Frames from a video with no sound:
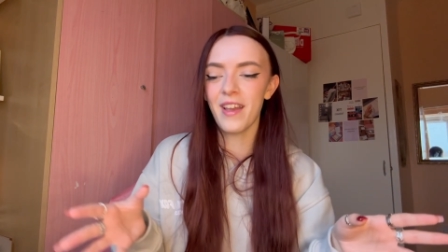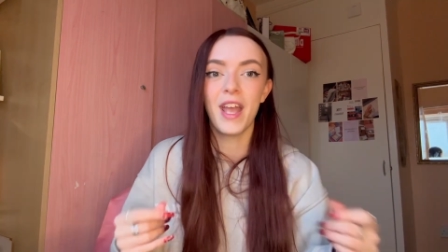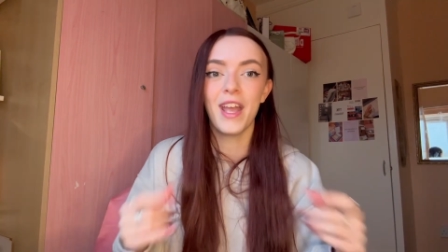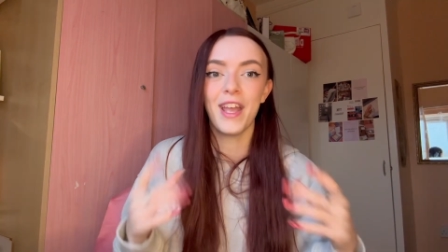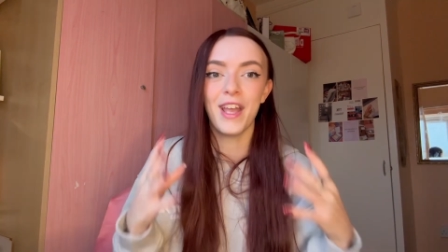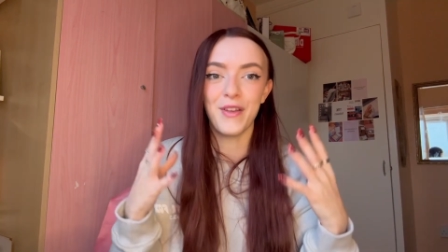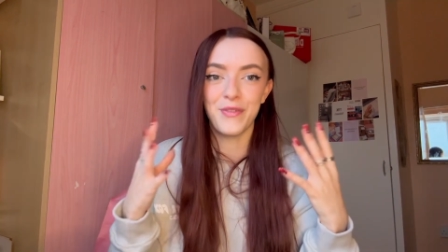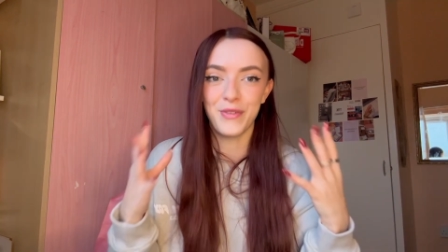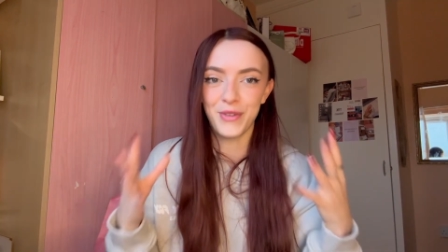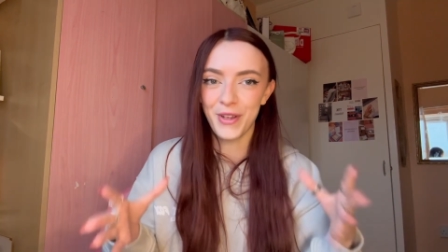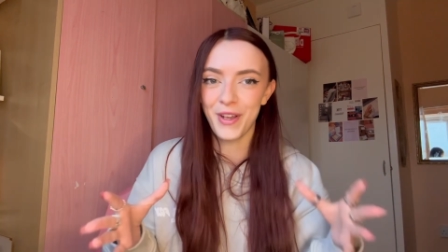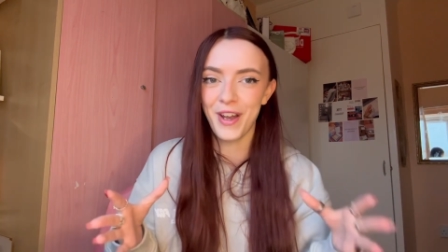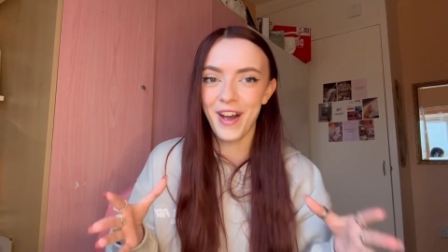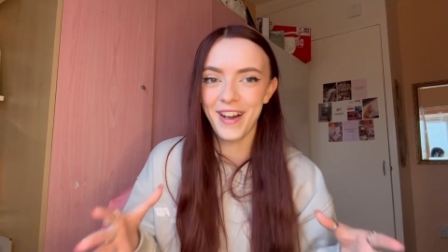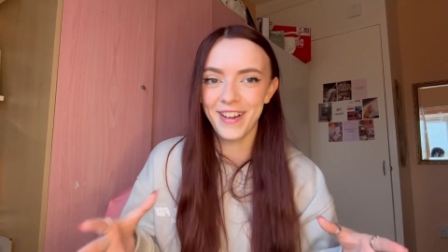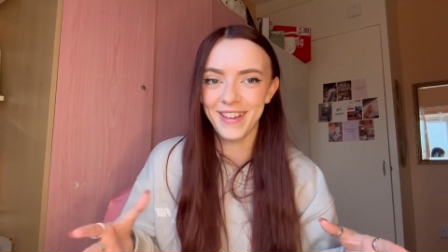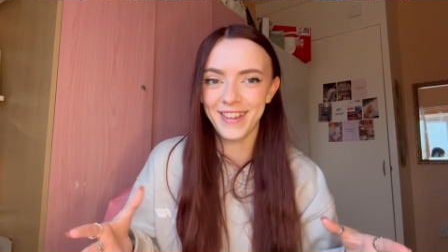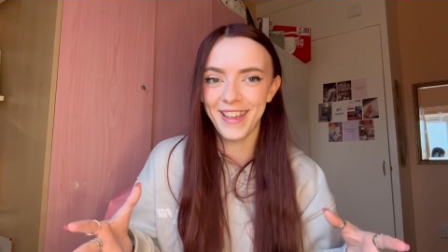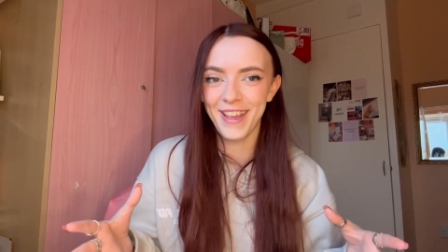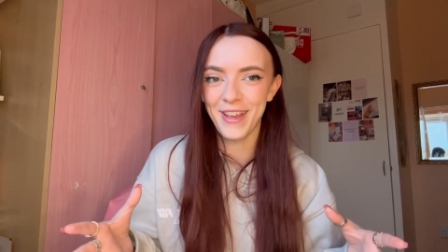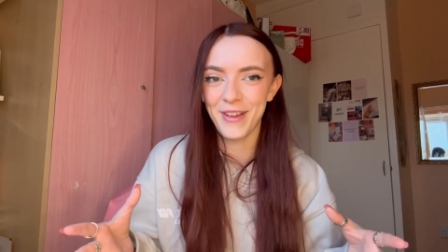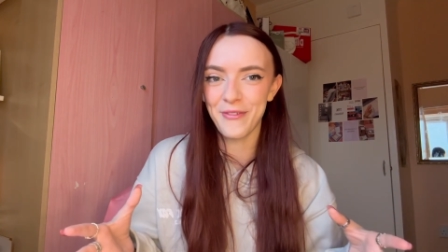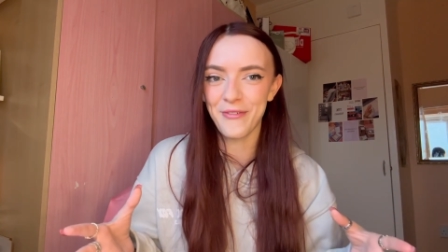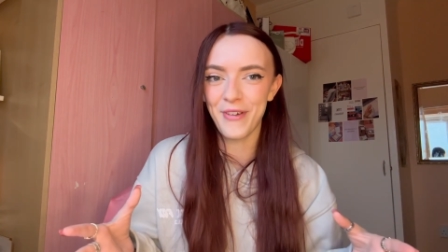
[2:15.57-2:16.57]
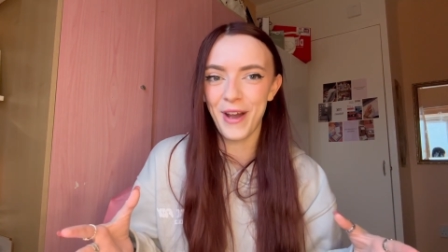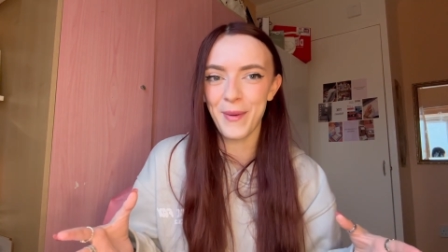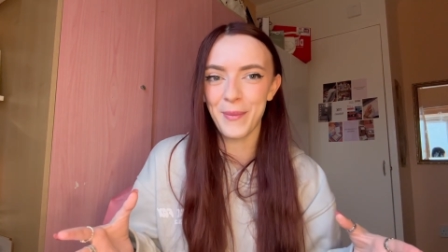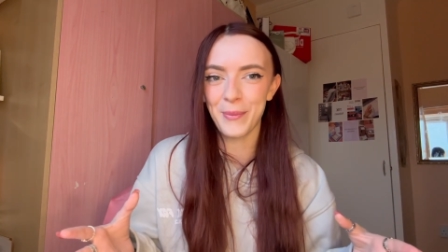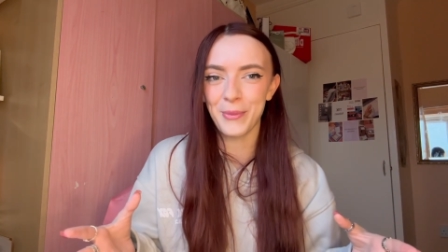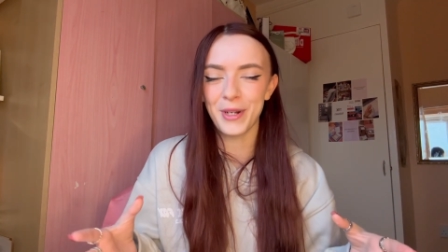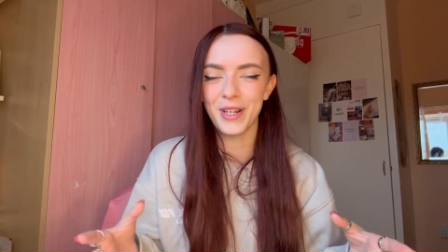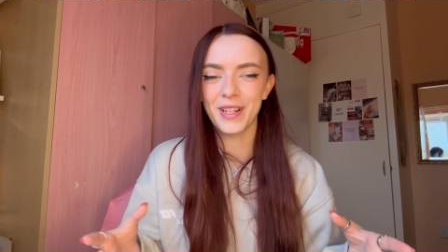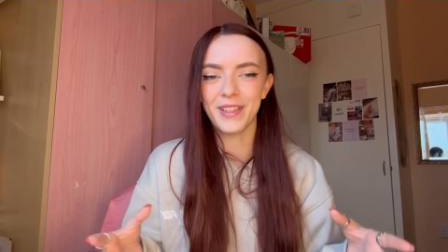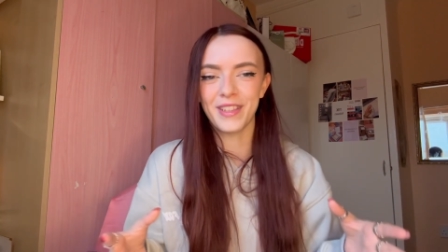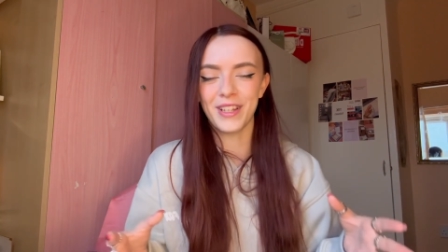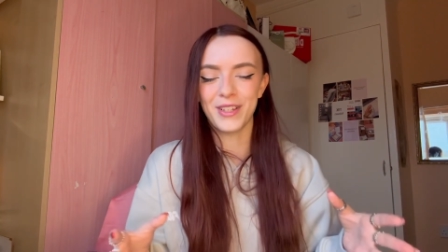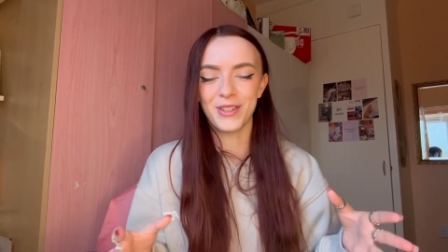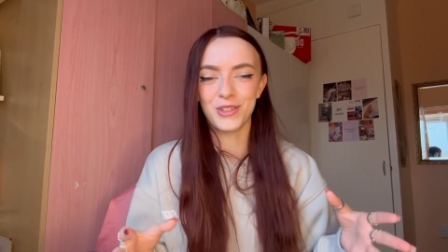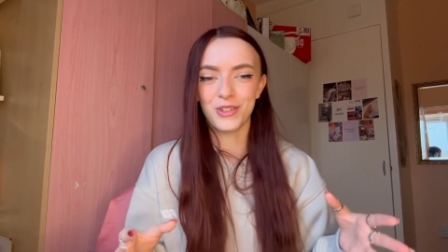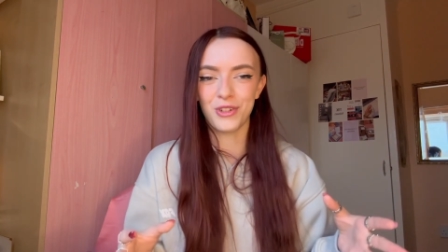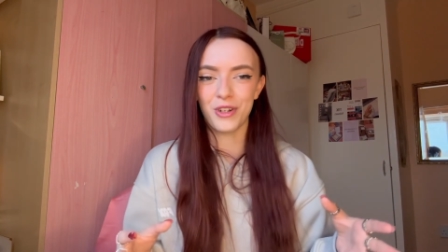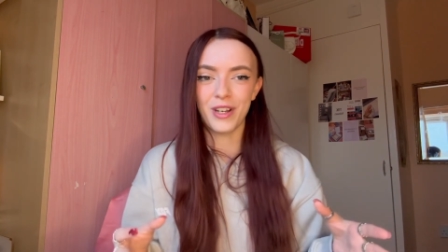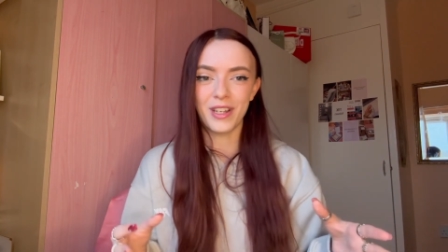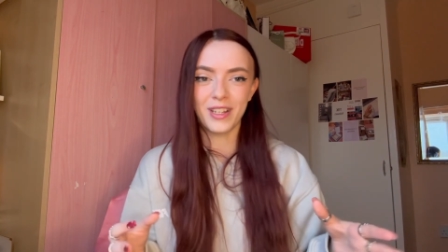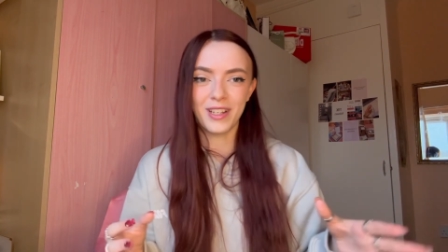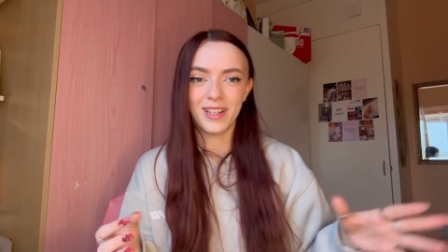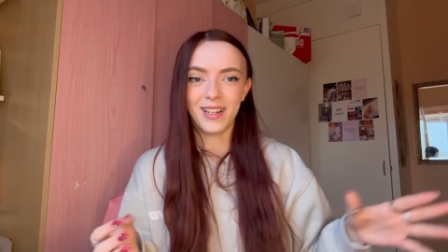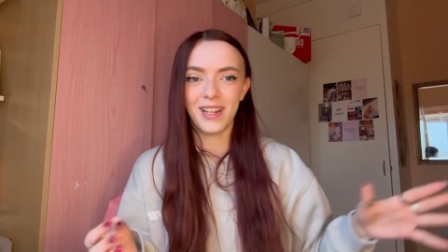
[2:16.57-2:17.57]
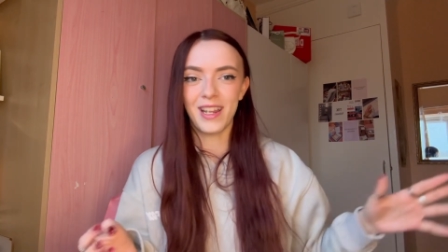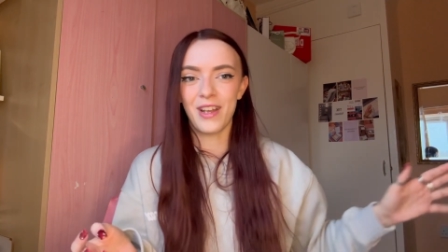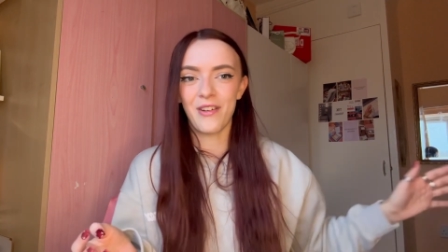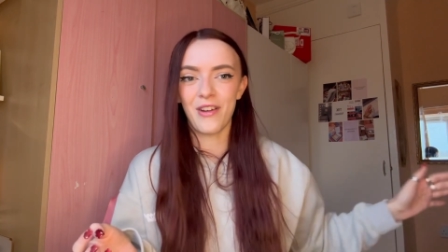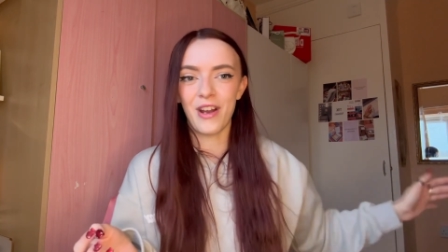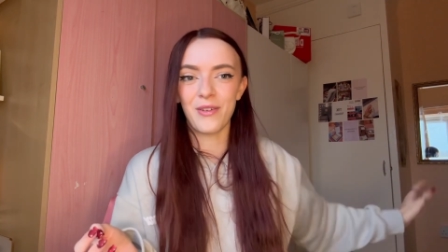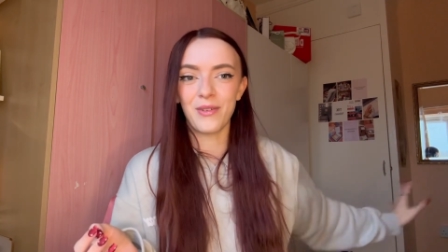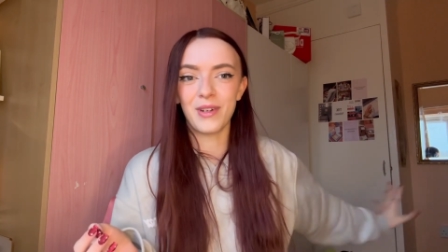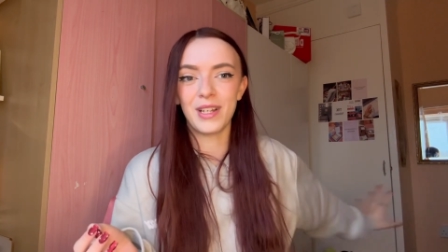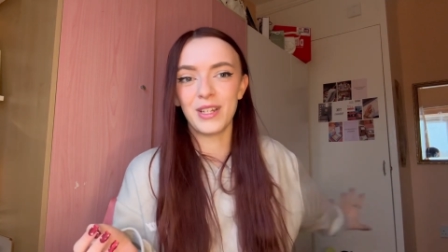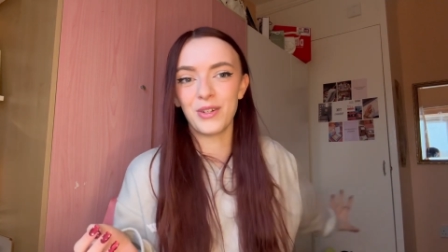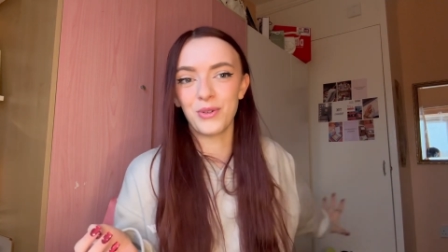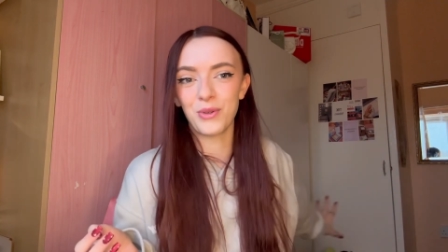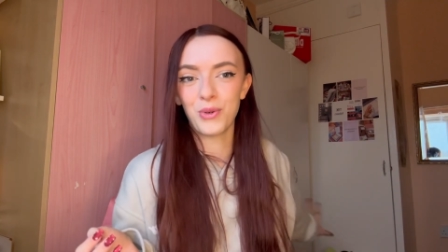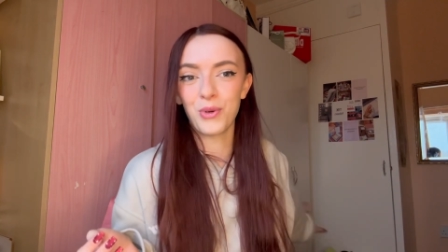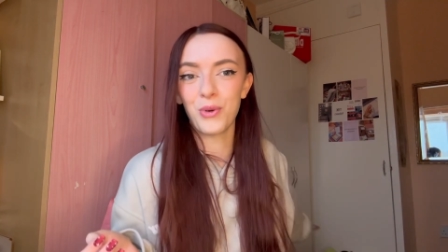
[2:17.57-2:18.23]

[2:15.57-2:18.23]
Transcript: If you can't get fabric, then try and clear out a little